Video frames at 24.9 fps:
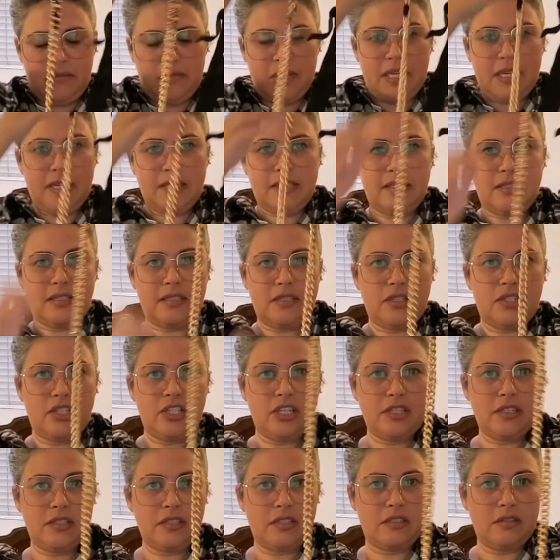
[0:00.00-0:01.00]
because it's
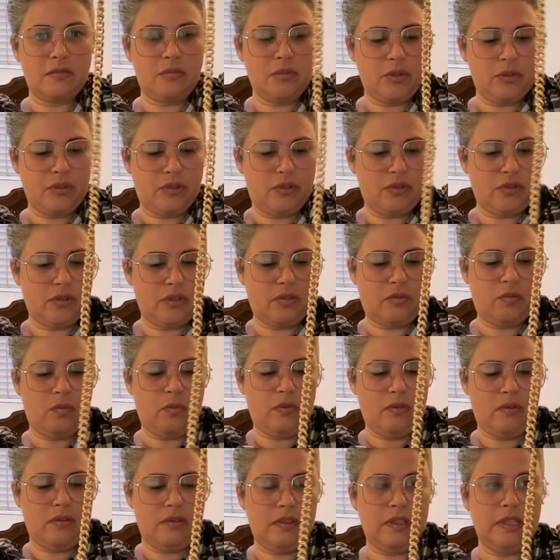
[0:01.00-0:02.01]
adjustable, you can
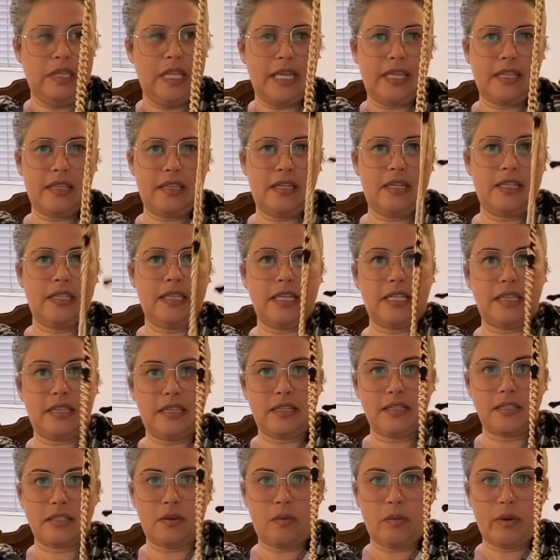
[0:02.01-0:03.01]
lengthen it like
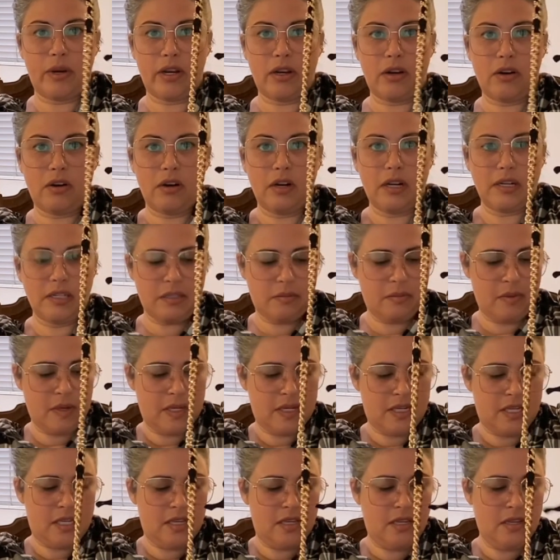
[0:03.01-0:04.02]
this and wear it
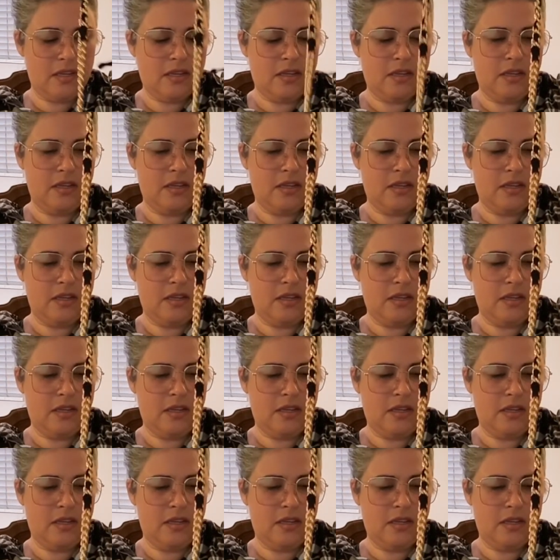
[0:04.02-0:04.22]
crossbody,